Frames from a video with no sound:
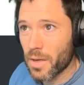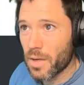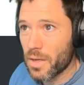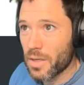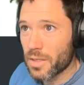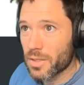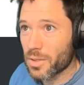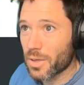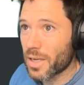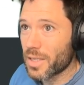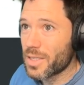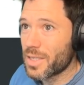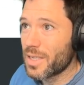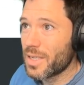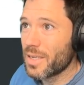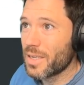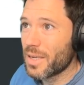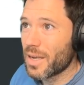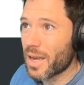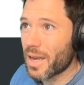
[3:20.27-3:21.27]
So let's
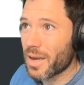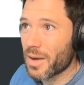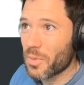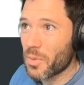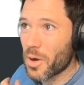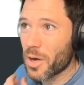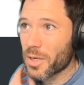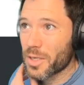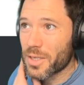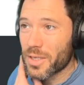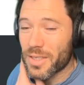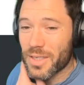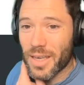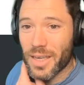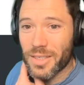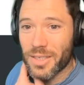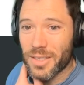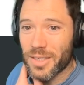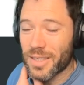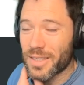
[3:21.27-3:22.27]
see what
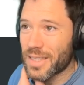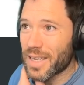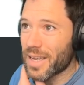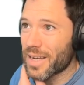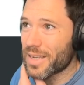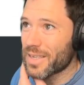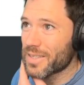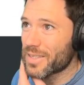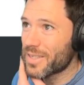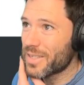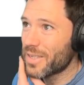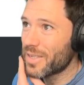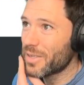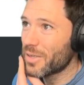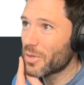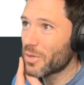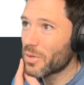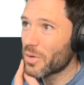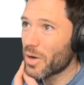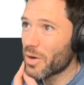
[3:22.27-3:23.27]
Satya Nadella,
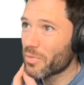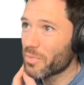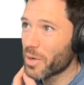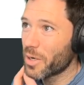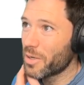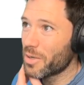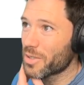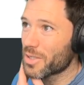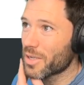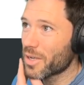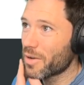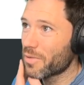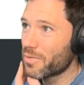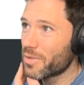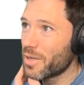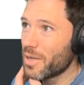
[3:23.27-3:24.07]
CEO of Microsoft,